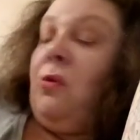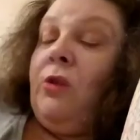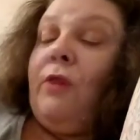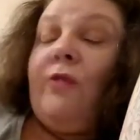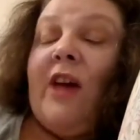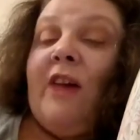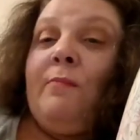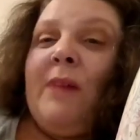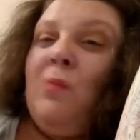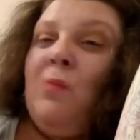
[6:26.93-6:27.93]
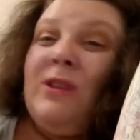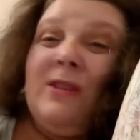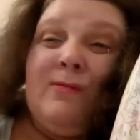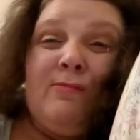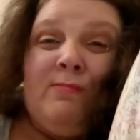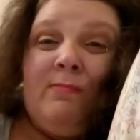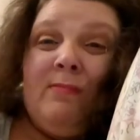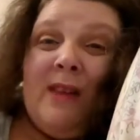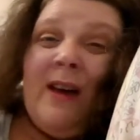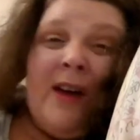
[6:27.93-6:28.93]
under £5, which is,
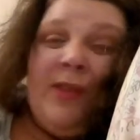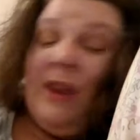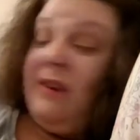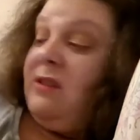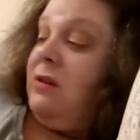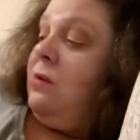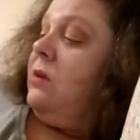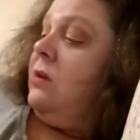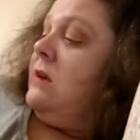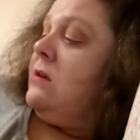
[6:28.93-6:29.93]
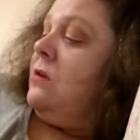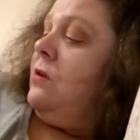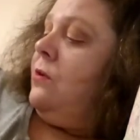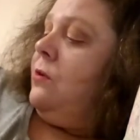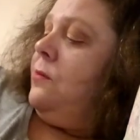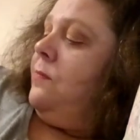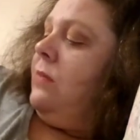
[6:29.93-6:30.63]
I think, it's good.